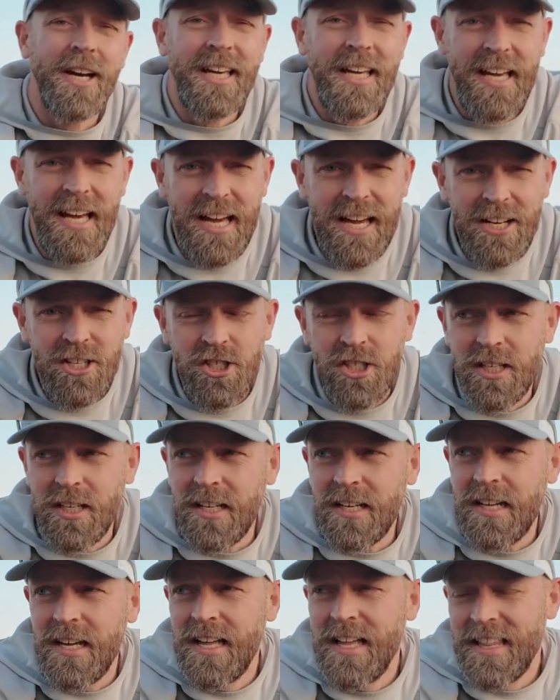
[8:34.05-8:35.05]

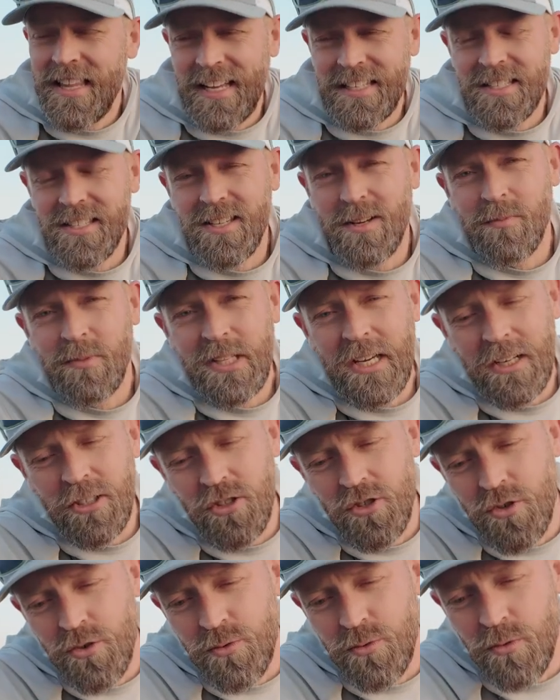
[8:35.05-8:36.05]
occasion that
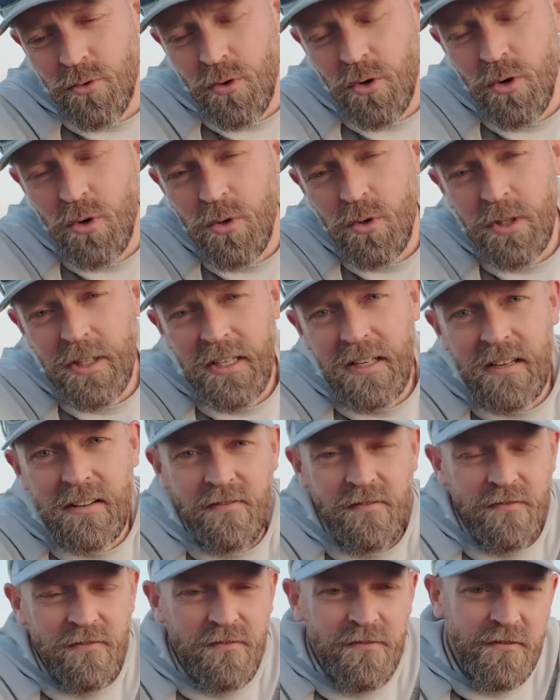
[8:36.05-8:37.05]
something
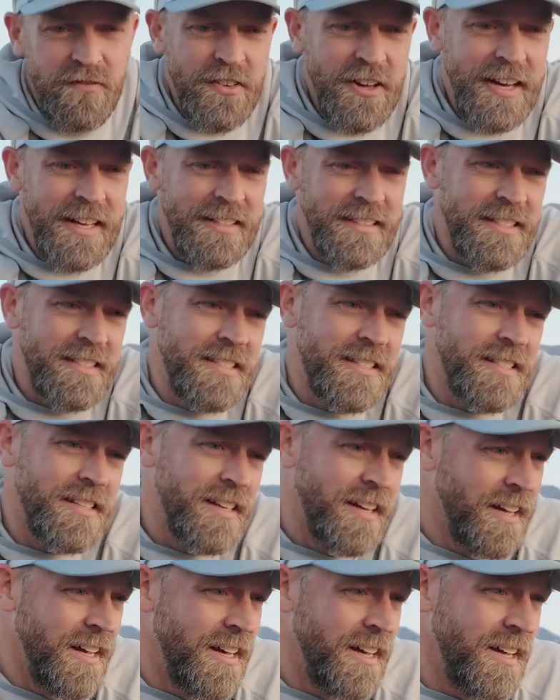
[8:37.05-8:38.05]
truly fits
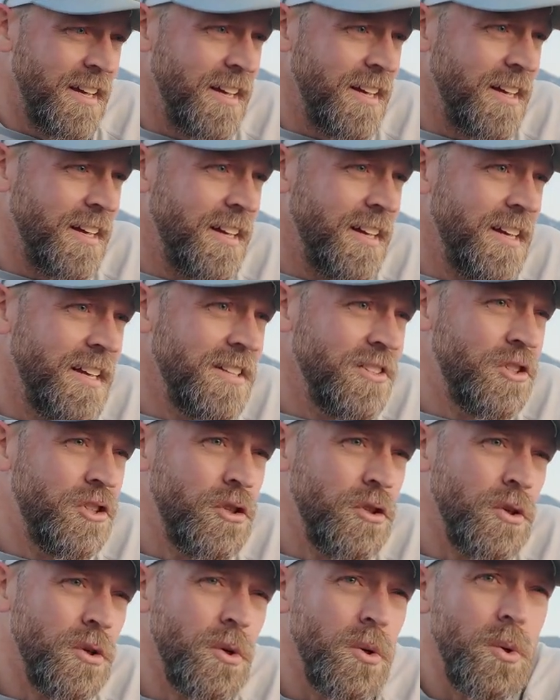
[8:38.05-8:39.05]

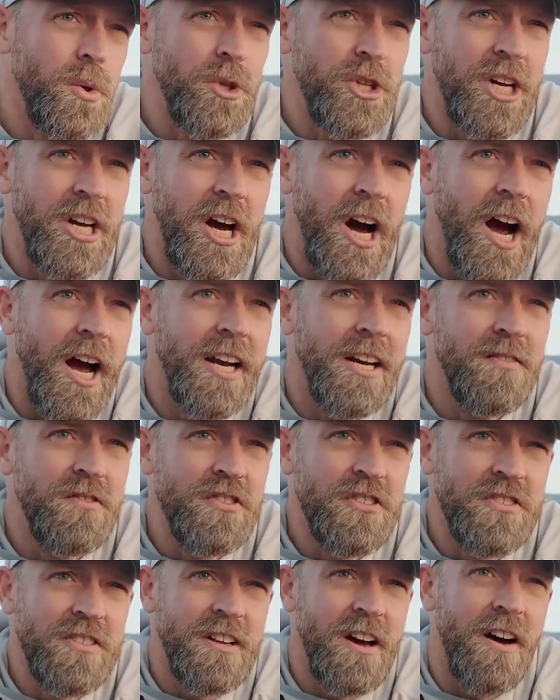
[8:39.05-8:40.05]
into the kind
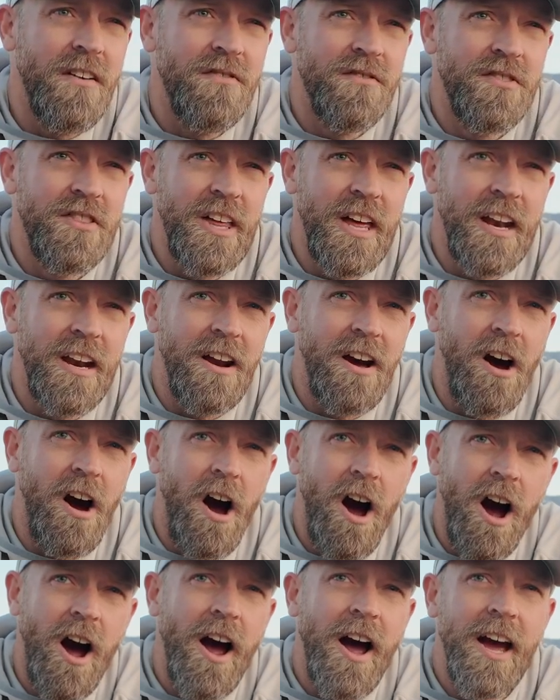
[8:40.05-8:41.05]
of stuff that
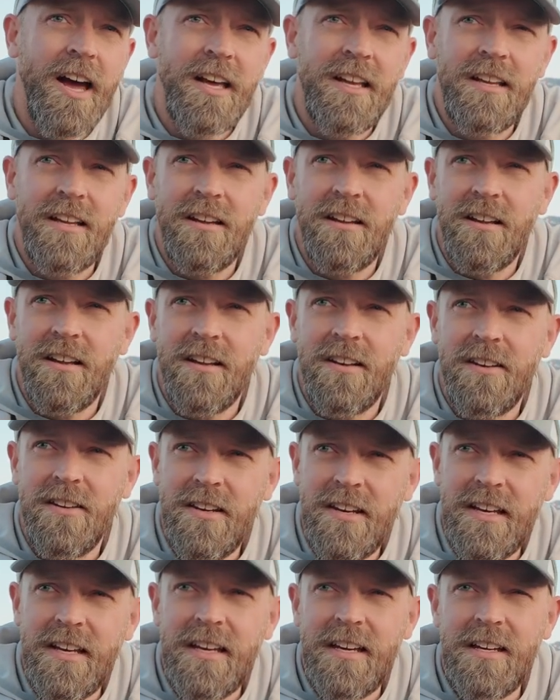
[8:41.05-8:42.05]
I
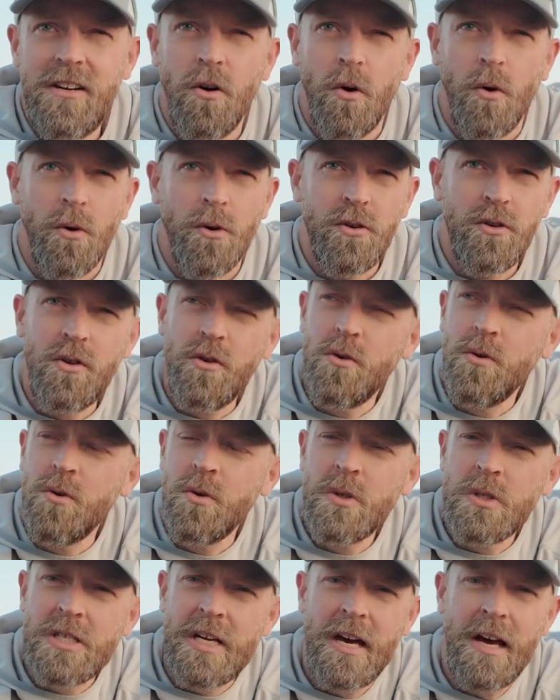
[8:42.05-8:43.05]
need or
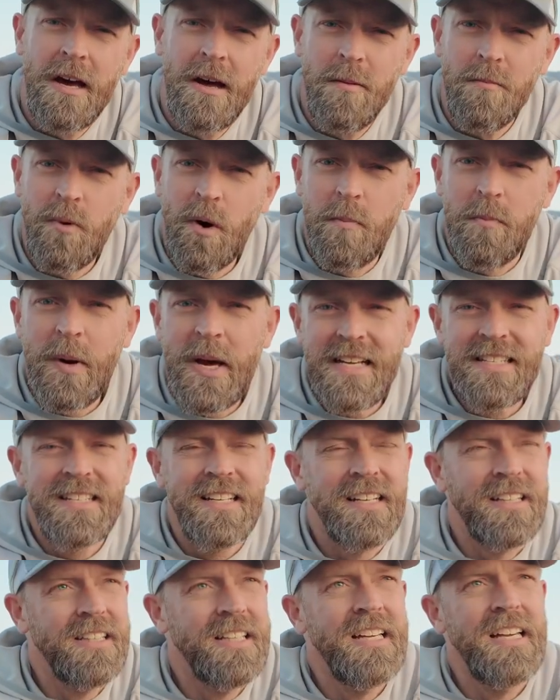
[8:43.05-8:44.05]
use, but
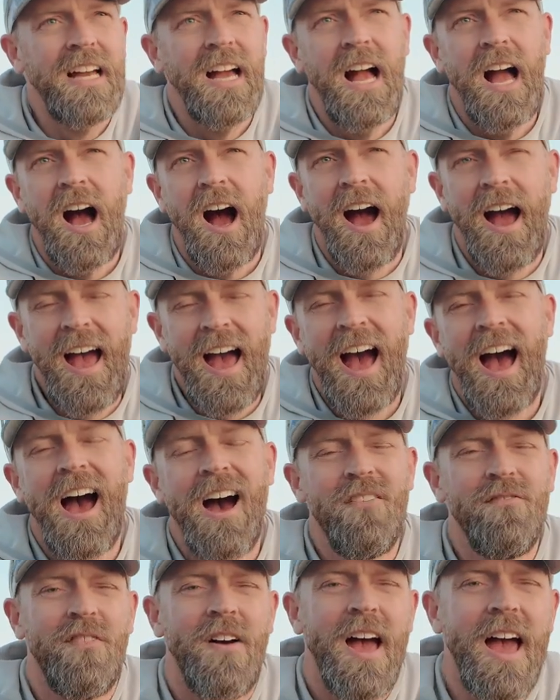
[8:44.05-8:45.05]
basically I
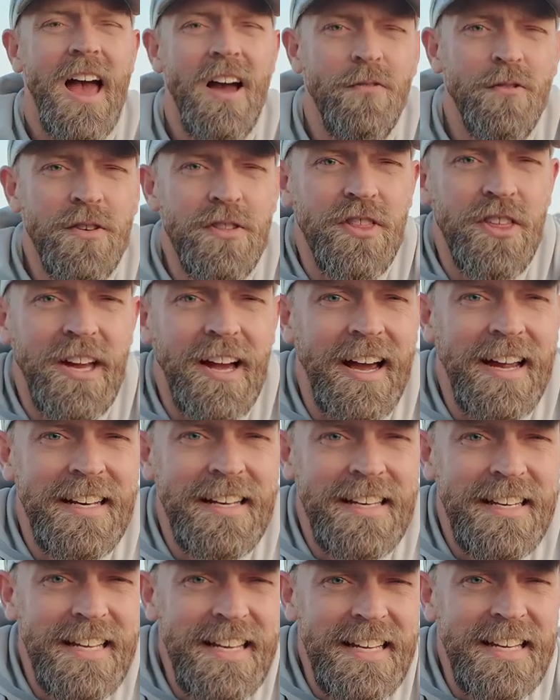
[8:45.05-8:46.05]
have everything I
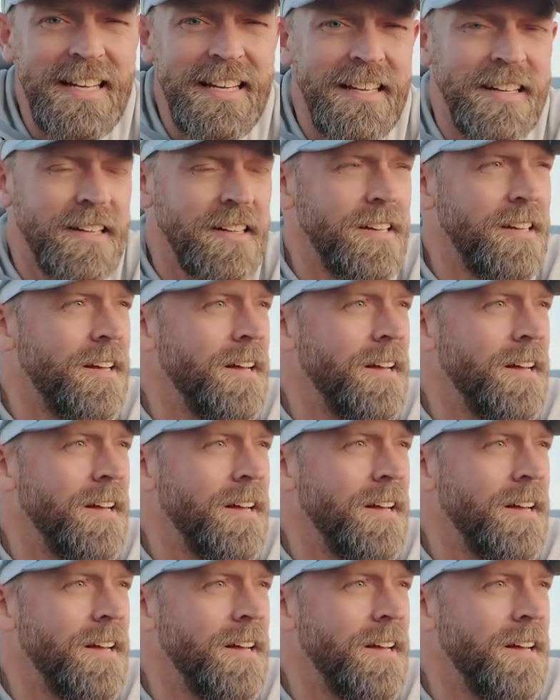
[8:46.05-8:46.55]
need.